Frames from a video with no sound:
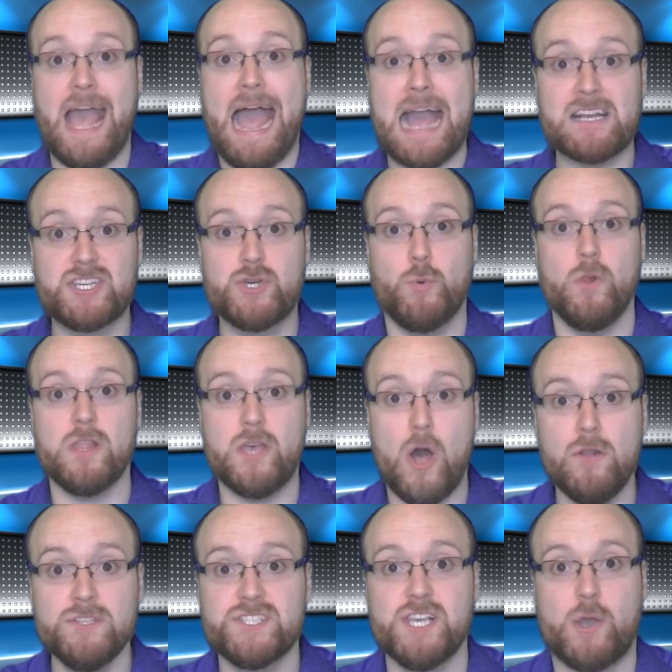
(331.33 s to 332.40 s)
actual
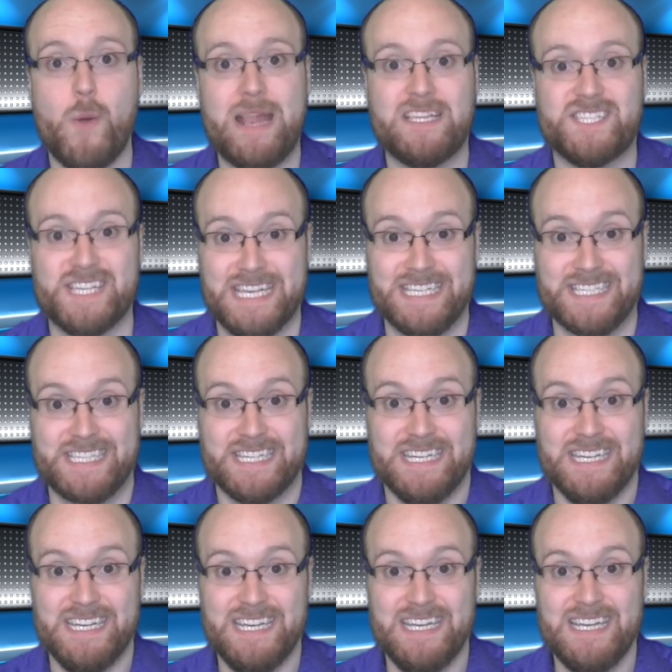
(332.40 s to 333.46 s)
consequences.
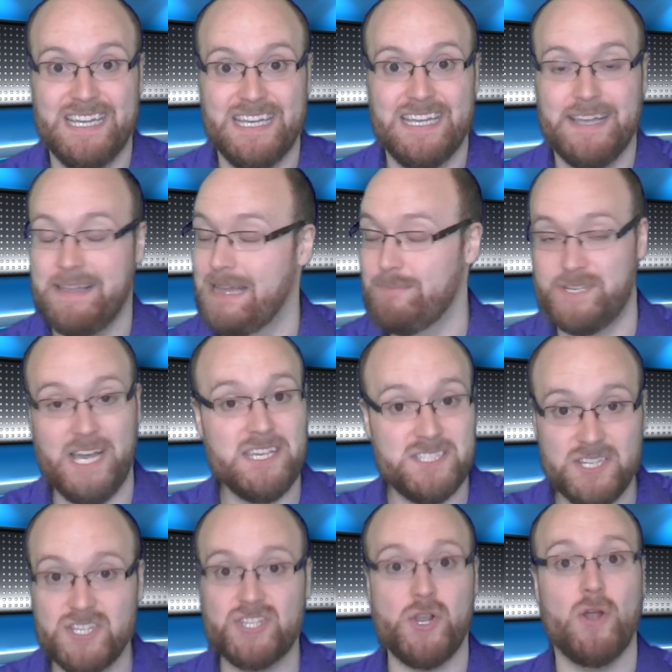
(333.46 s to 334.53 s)
I'm just
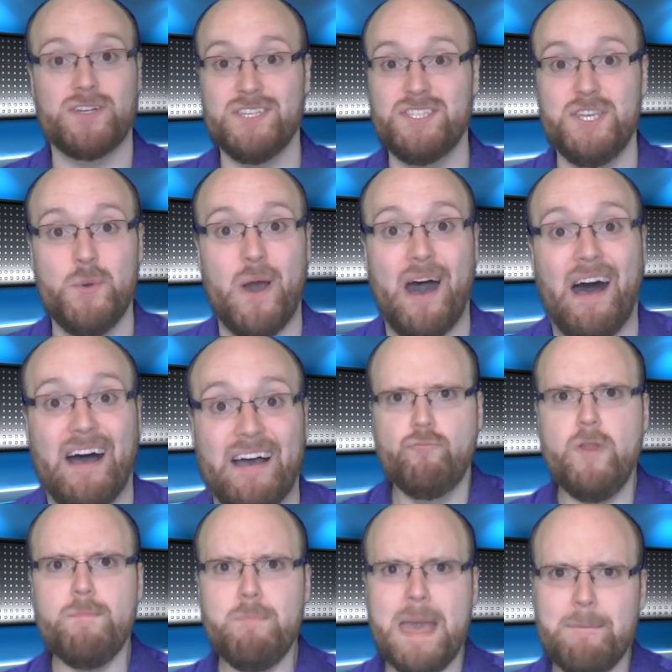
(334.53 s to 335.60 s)
as shocked as you are.
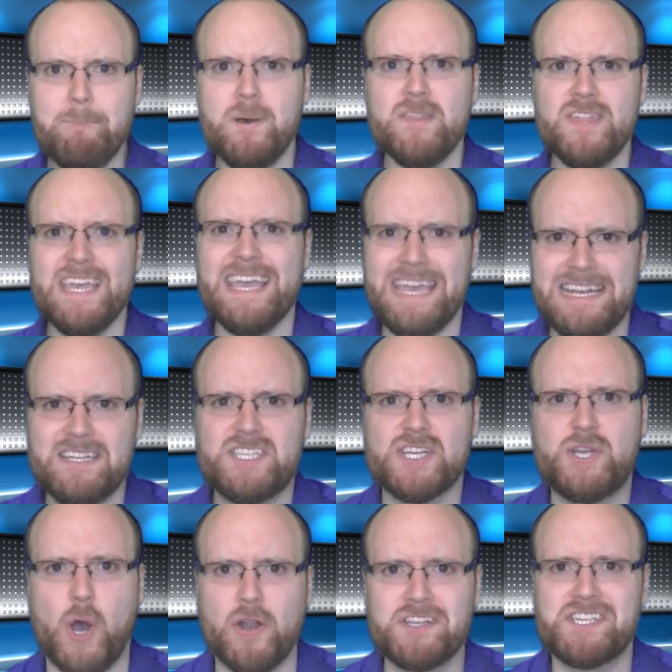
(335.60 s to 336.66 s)
Remember the
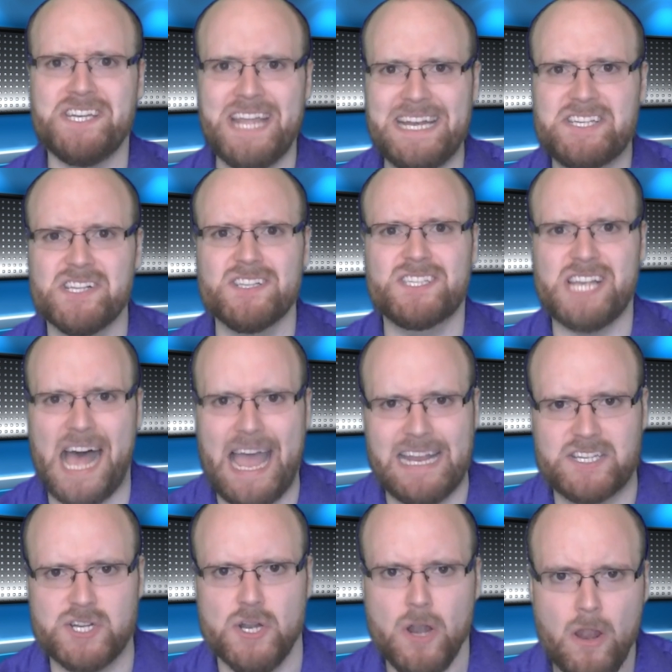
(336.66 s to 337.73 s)
Intercontinental
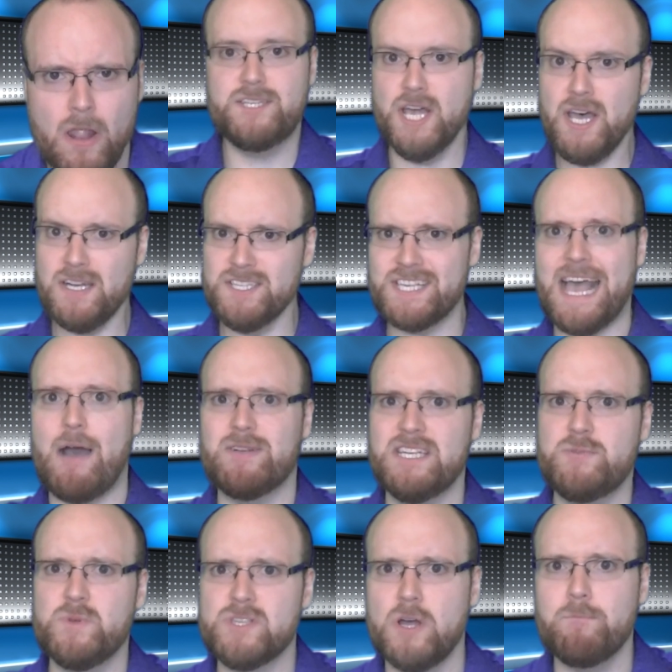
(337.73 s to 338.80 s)
title? Turns out it
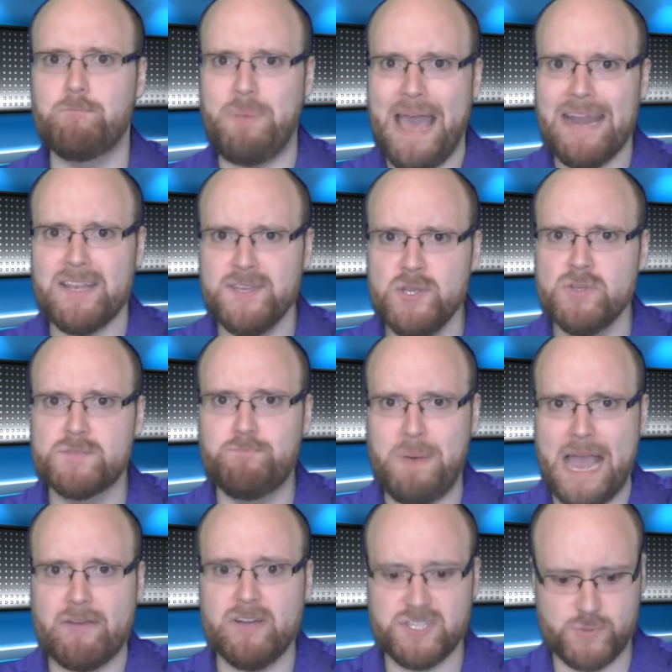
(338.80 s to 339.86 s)
was on Bad News
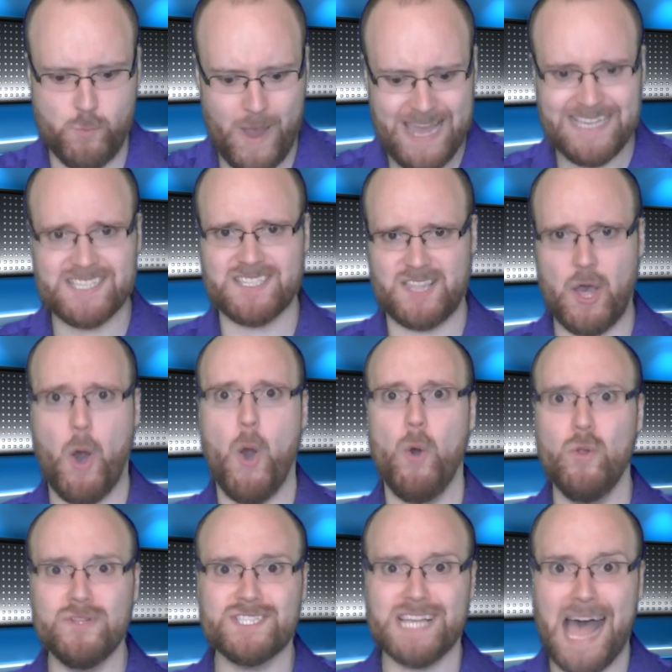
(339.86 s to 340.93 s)
Barrett's waist the
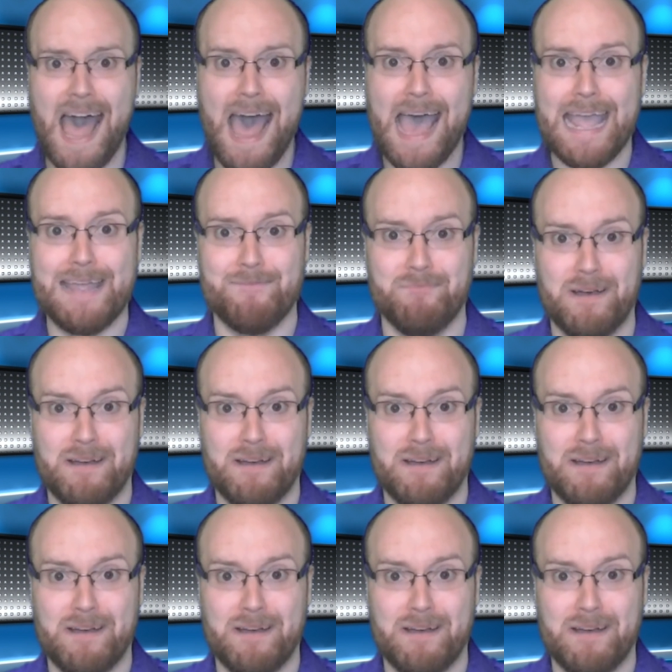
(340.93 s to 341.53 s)
whole time.